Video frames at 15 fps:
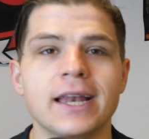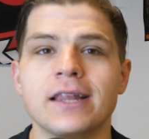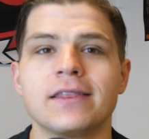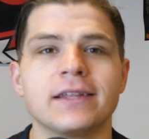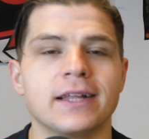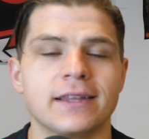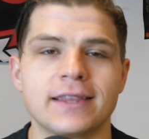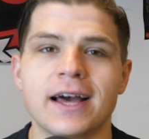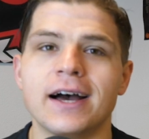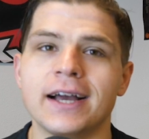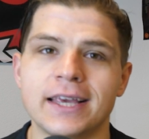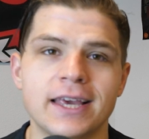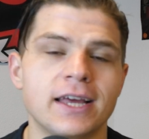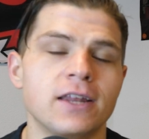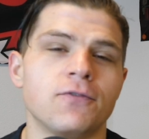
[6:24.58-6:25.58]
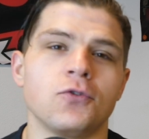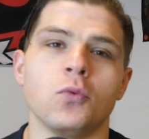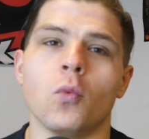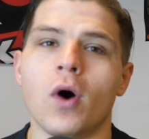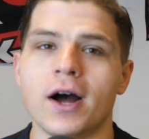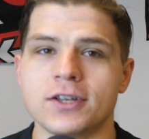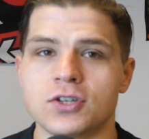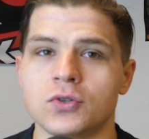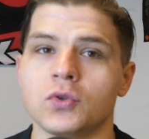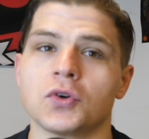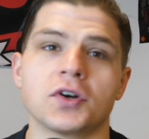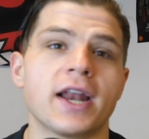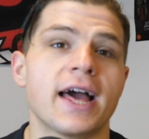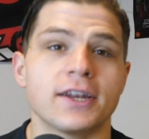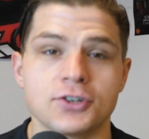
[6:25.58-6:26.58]
anything like that. Again, if you want to
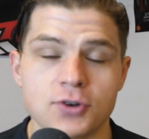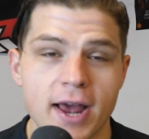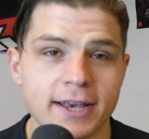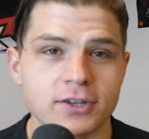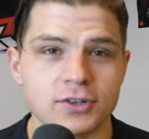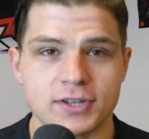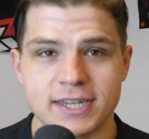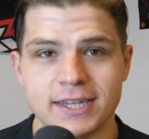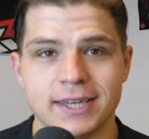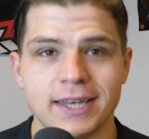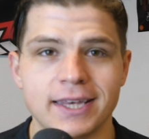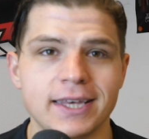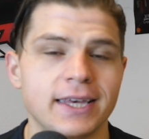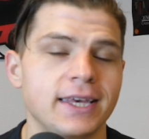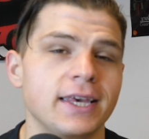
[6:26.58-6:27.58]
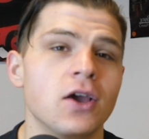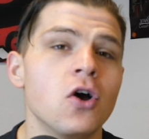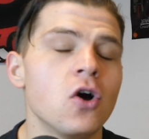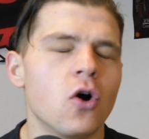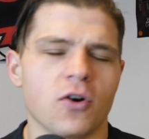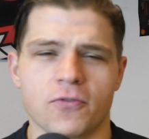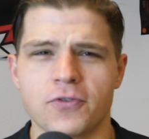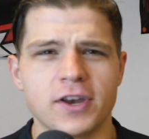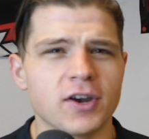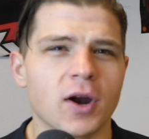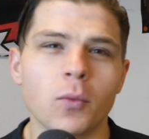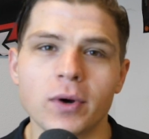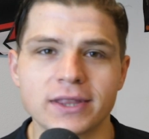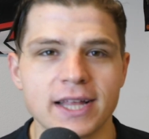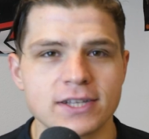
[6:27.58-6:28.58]
learn how to track your TDEE or figure
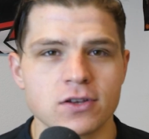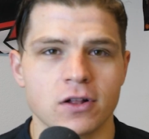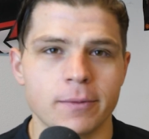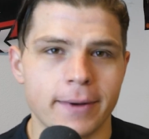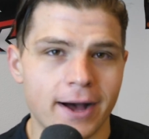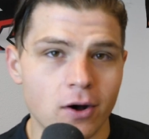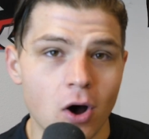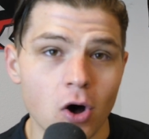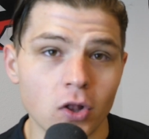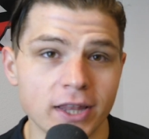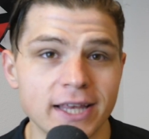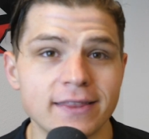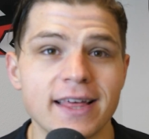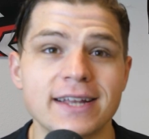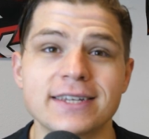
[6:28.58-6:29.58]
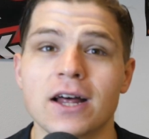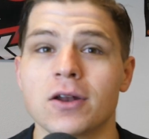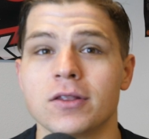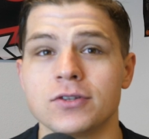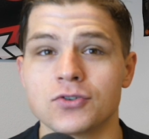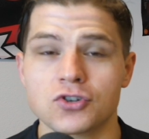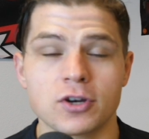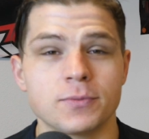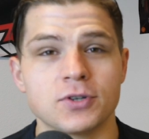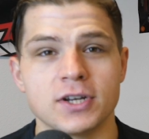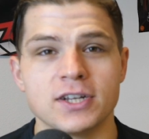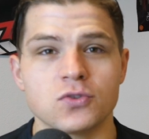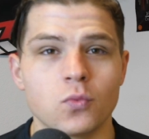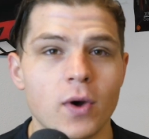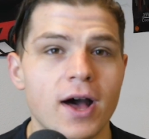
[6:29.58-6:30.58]
out what that's all about, I'll link that down in the
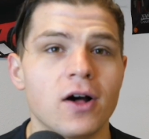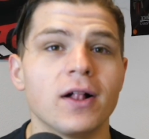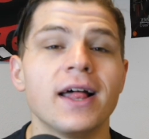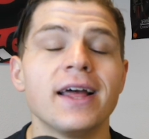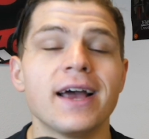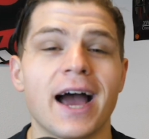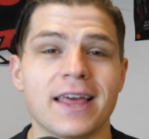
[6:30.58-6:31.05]
description as well.